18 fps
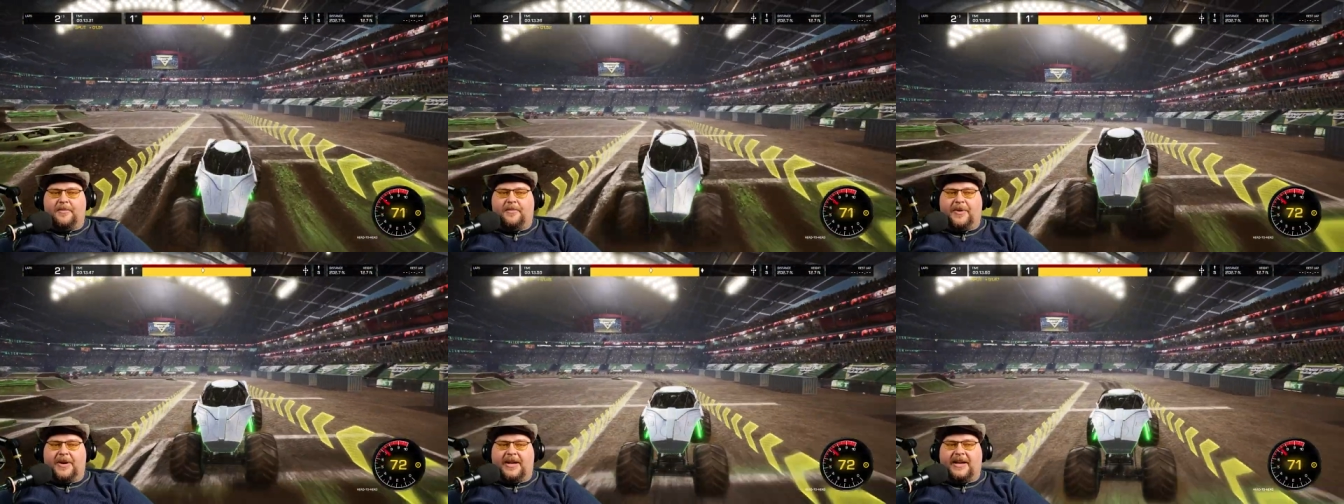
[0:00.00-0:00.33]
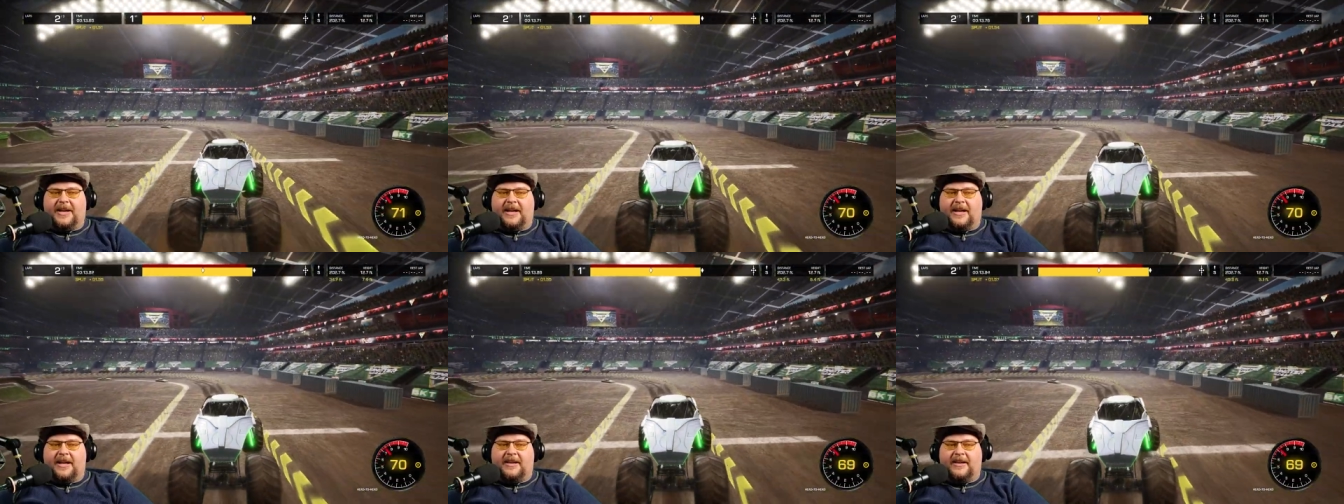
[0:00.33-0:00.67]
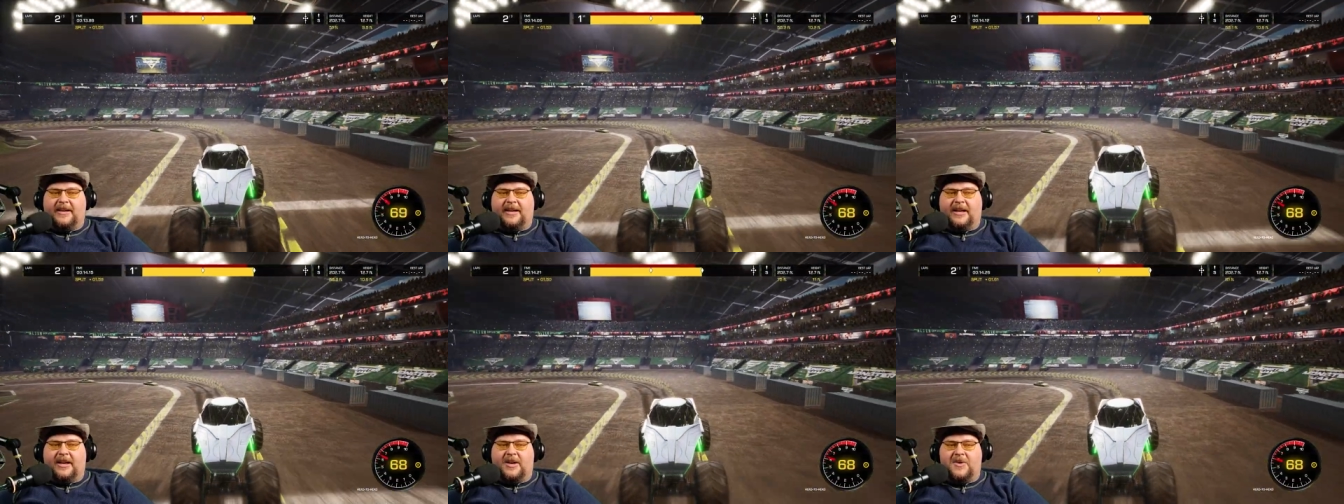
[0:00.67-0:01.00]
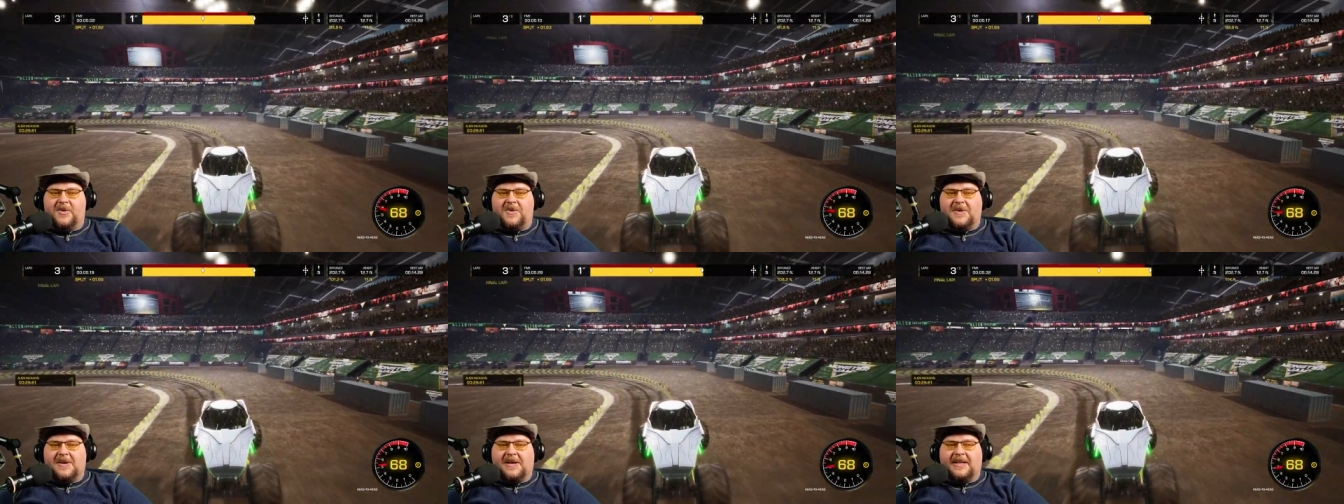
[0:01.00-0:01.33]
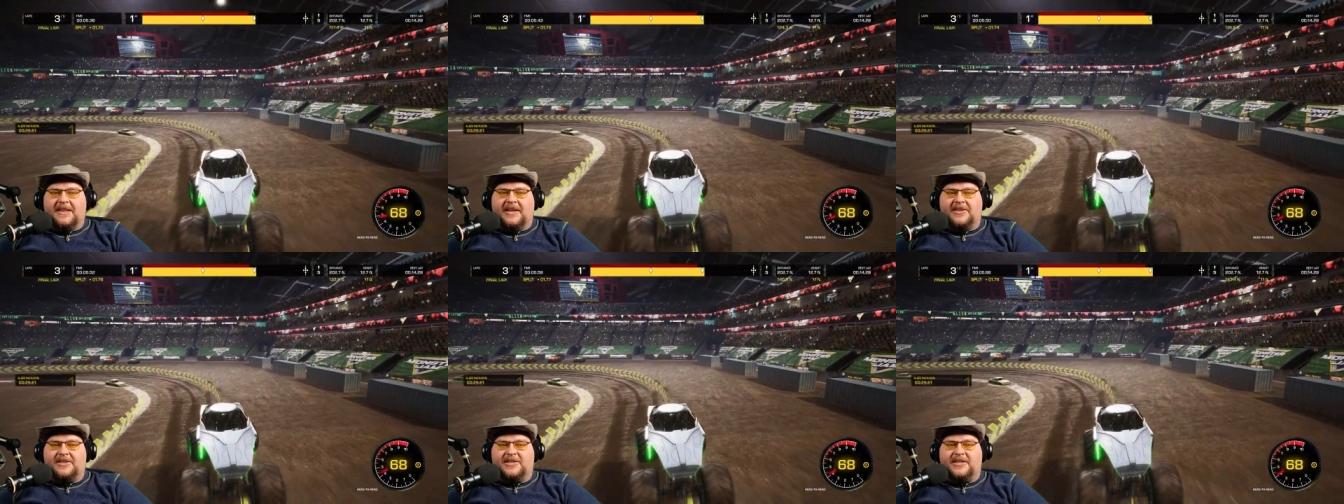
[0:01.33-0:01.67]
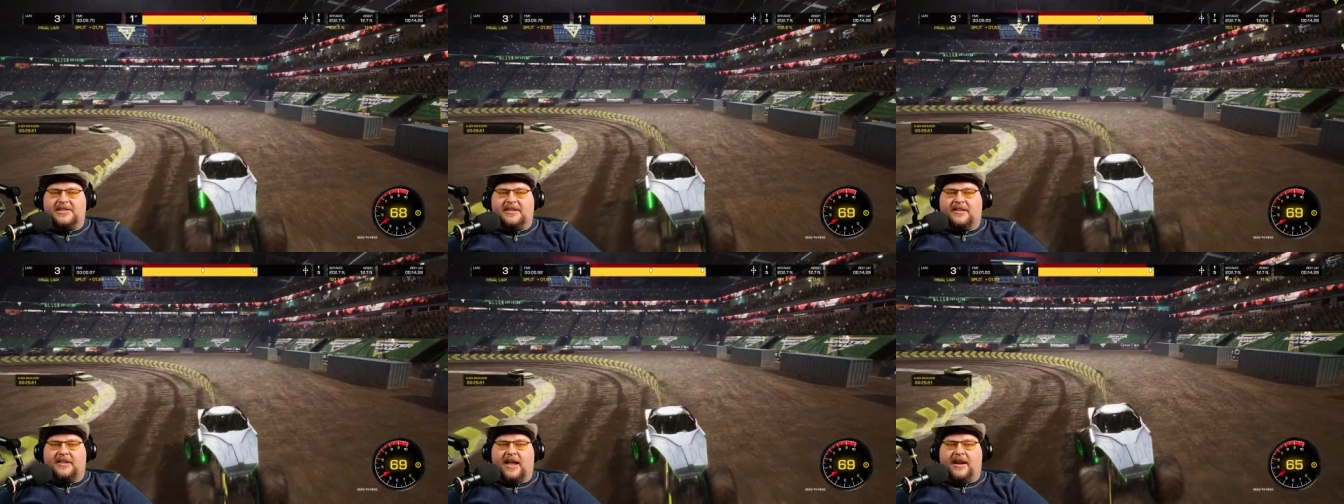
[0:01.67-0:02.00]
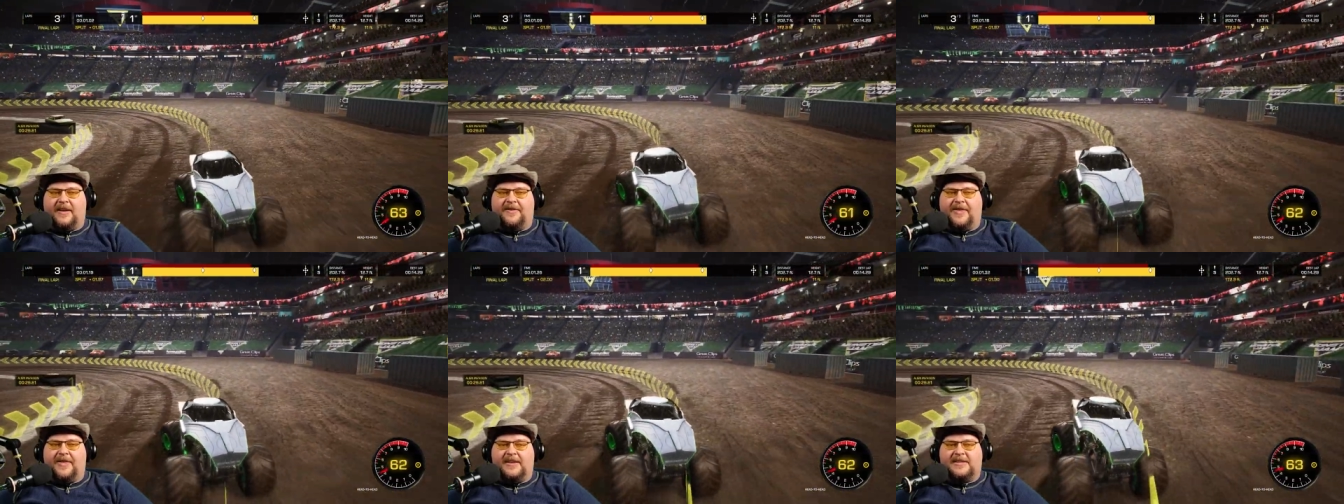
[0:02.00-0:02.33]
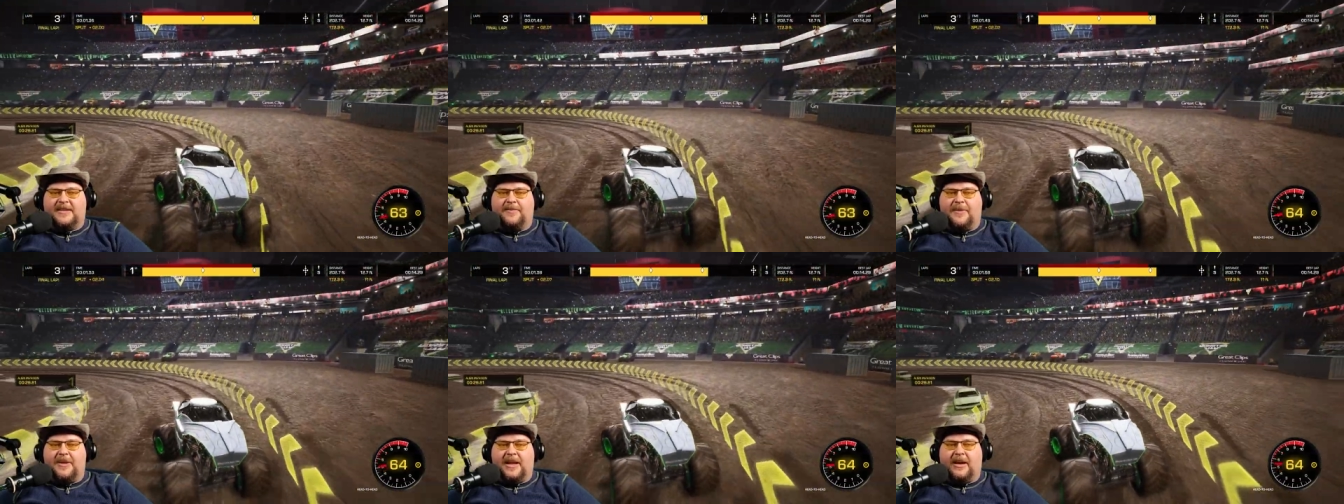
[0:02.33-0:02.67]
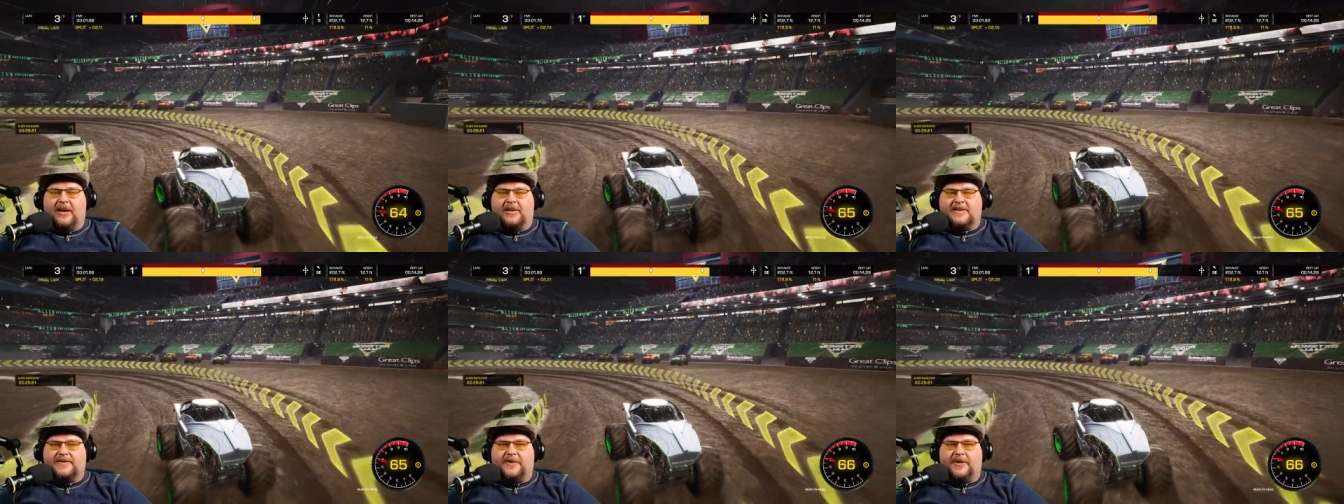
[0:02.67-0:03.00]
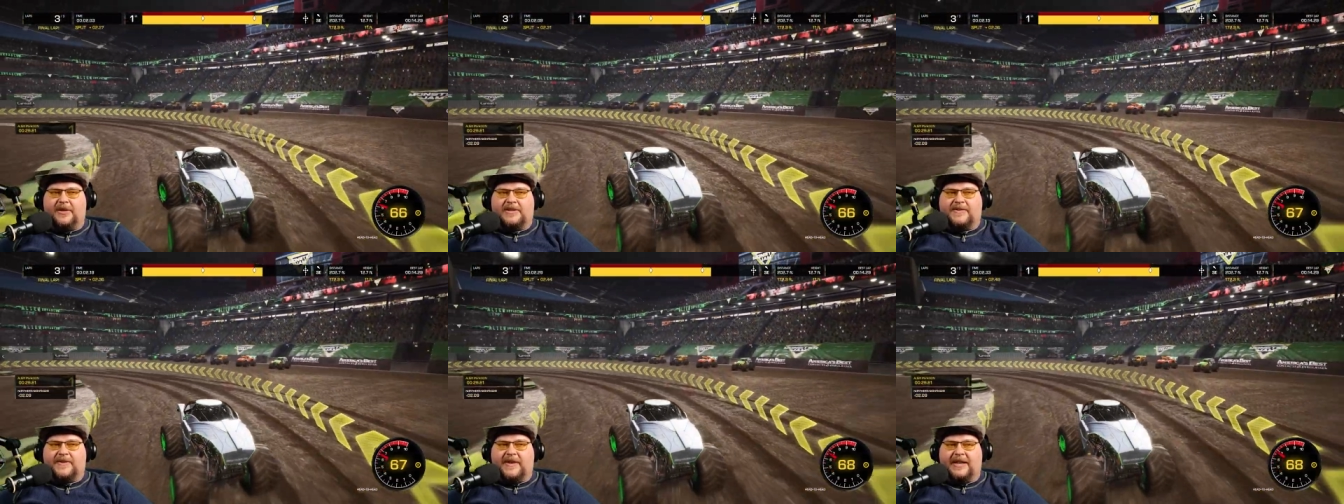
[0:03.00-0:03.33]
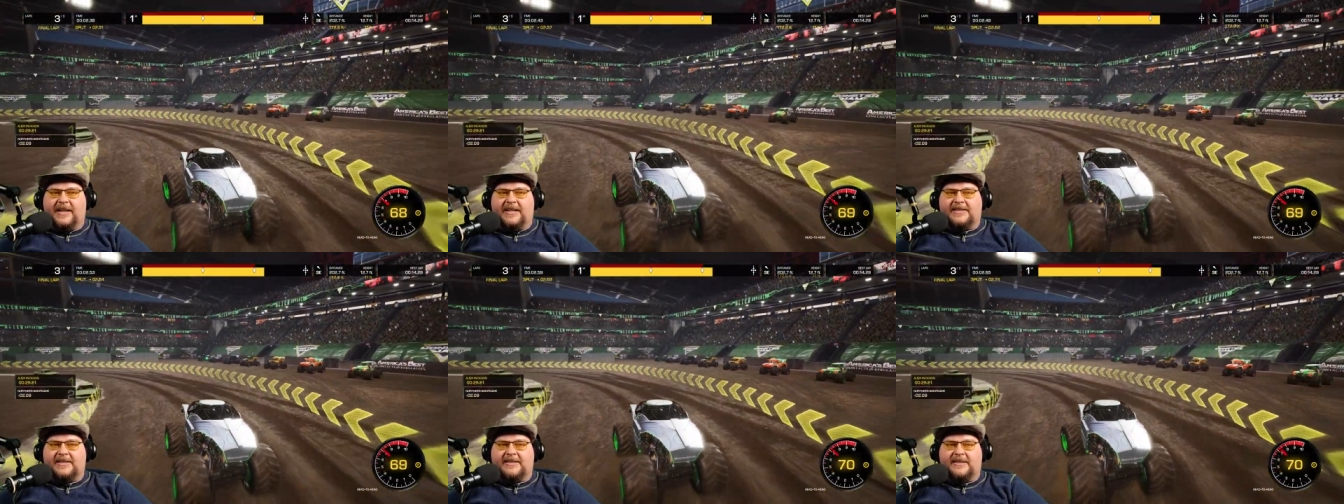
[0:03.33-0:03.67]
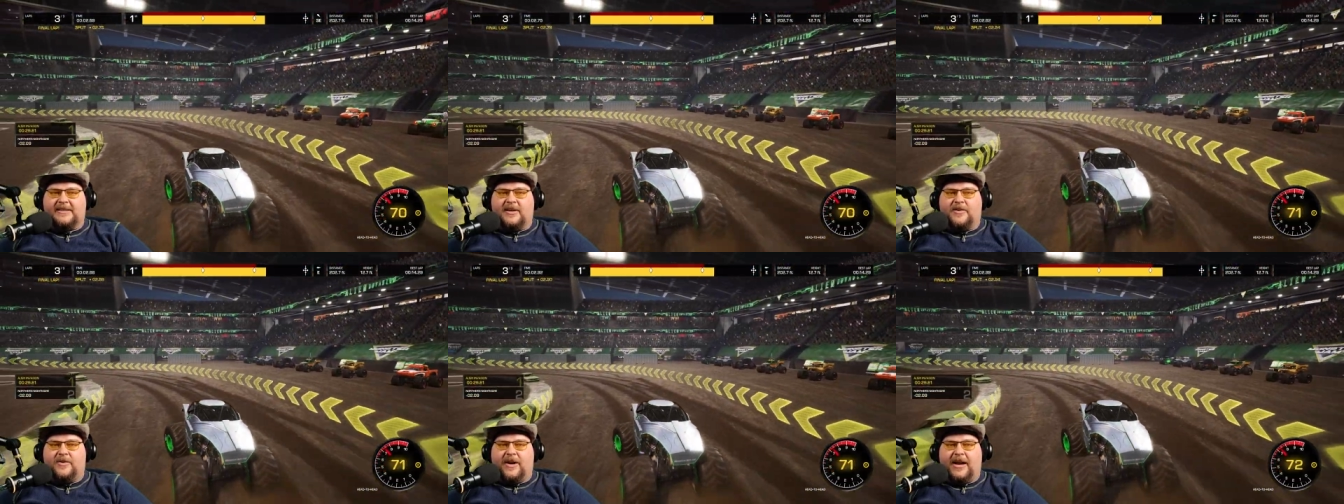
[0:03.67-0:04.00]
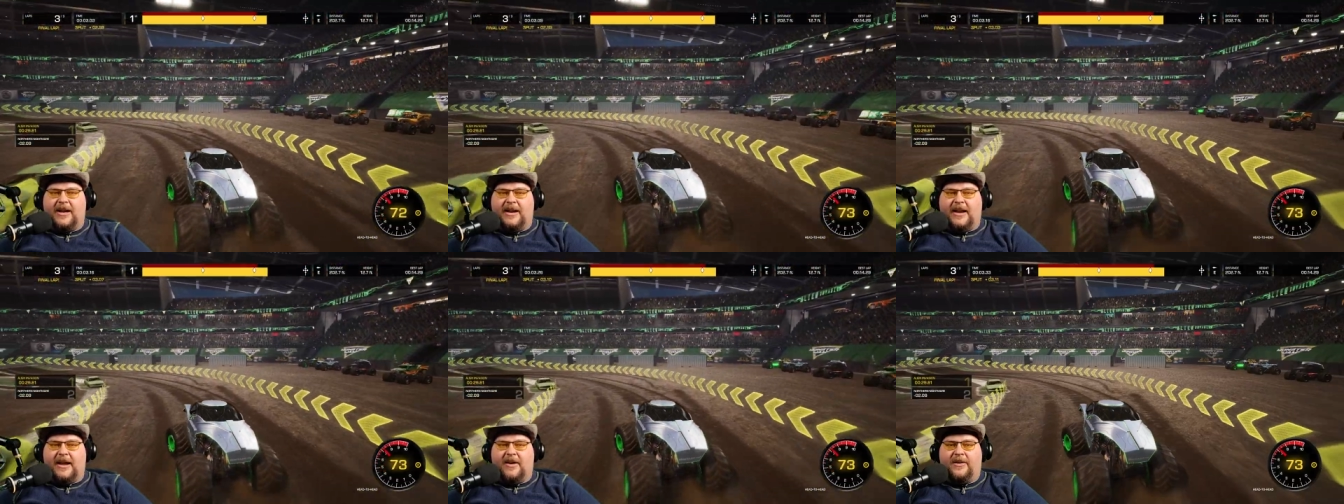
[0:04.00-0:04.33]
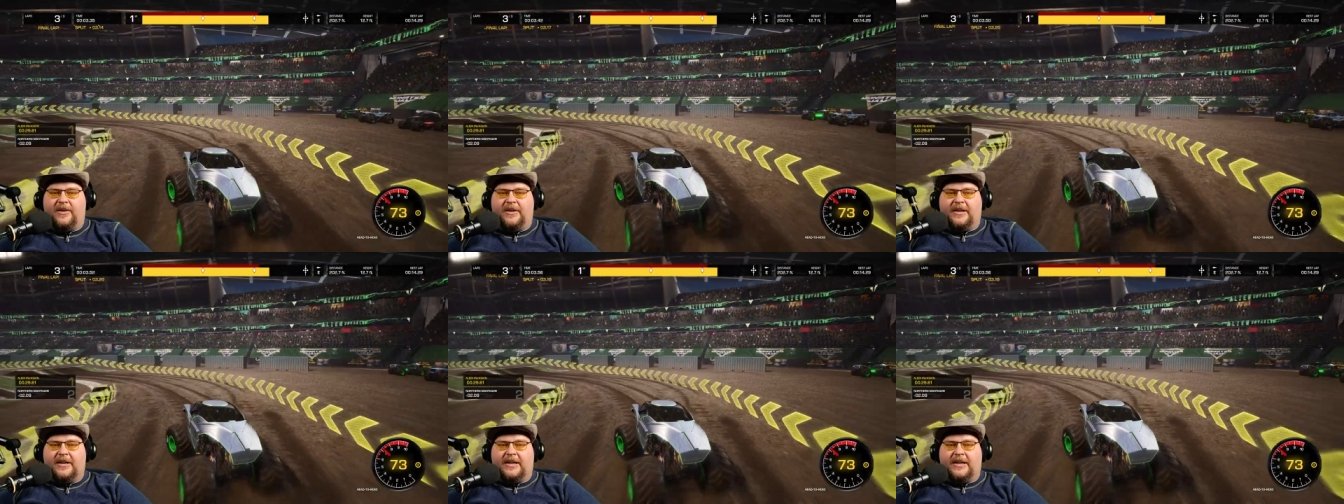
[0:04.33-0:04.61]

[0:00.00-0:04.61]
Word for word: But, uh, you know, there's just a lot of things up in the air as far as finances go right now.